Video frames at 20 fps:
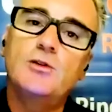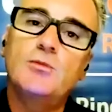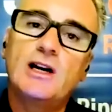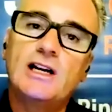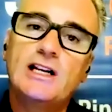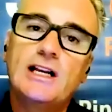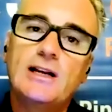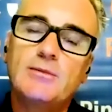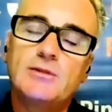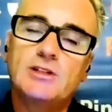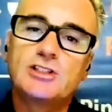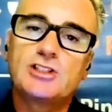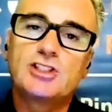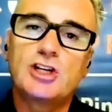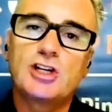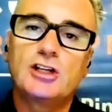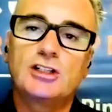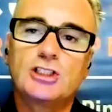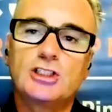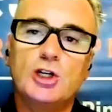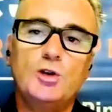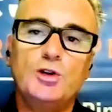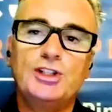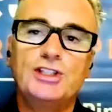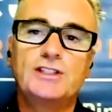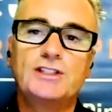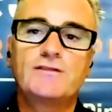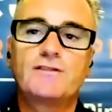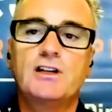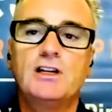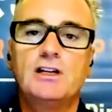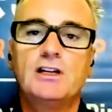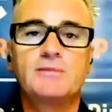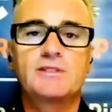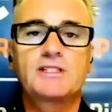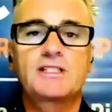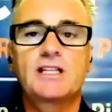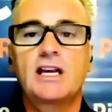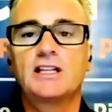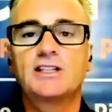My name is John Golden from
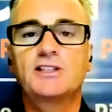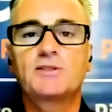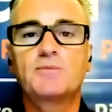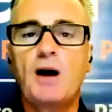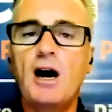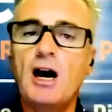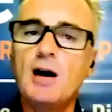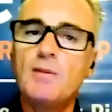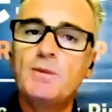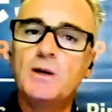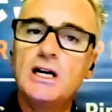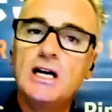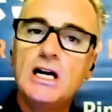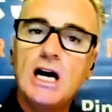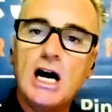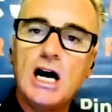Sales Pop,